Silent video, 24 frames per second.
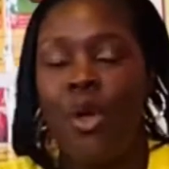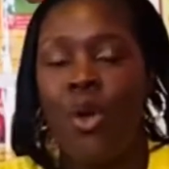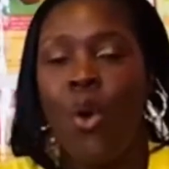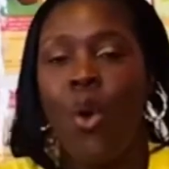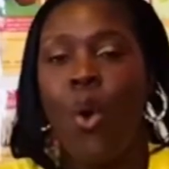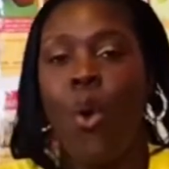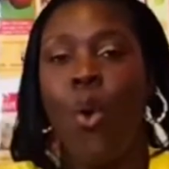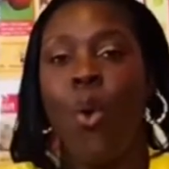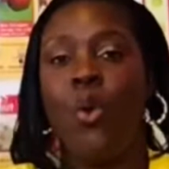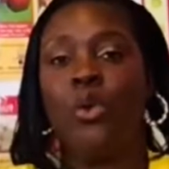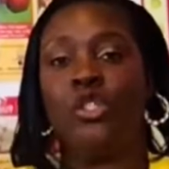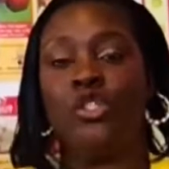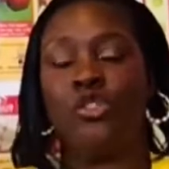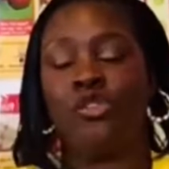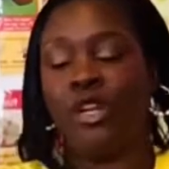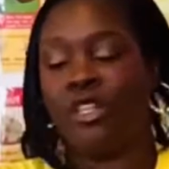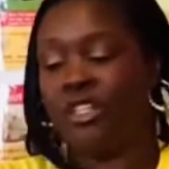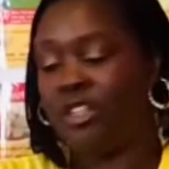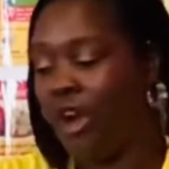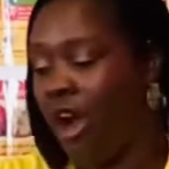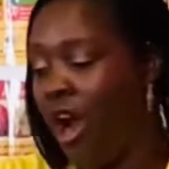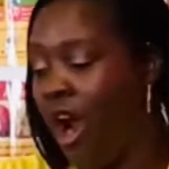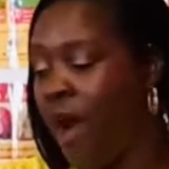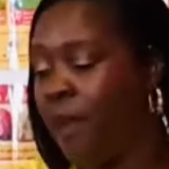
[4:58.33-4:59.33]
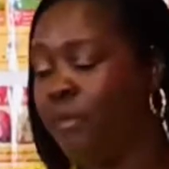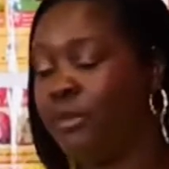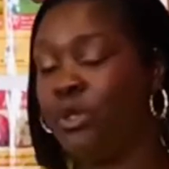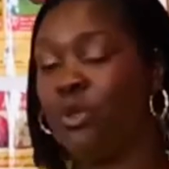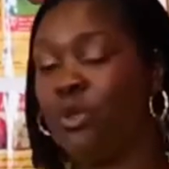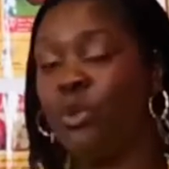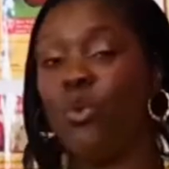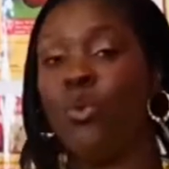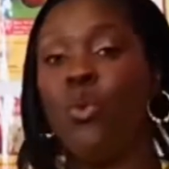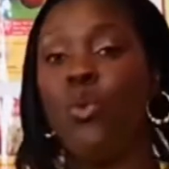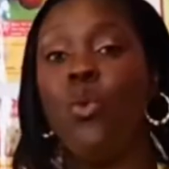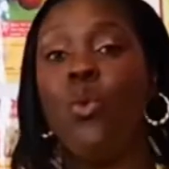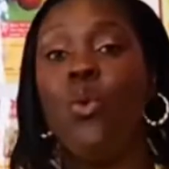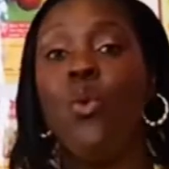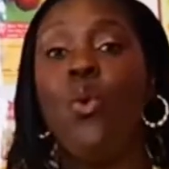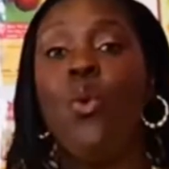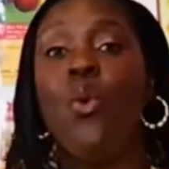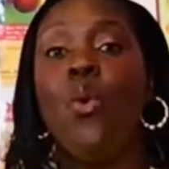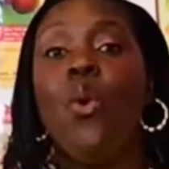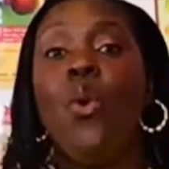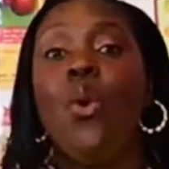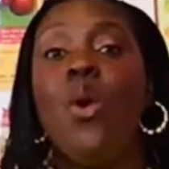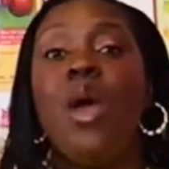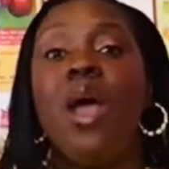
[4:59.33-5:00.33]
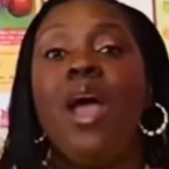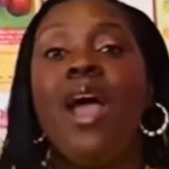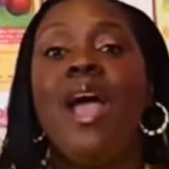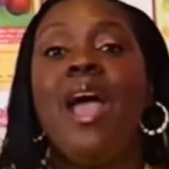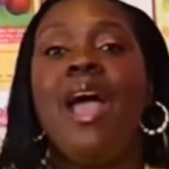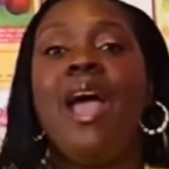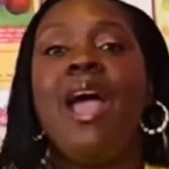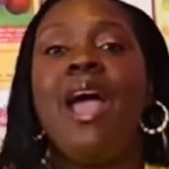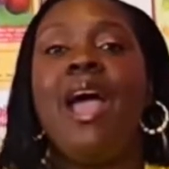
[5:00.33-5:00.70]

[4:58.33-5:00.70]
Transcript: Stretch your arms way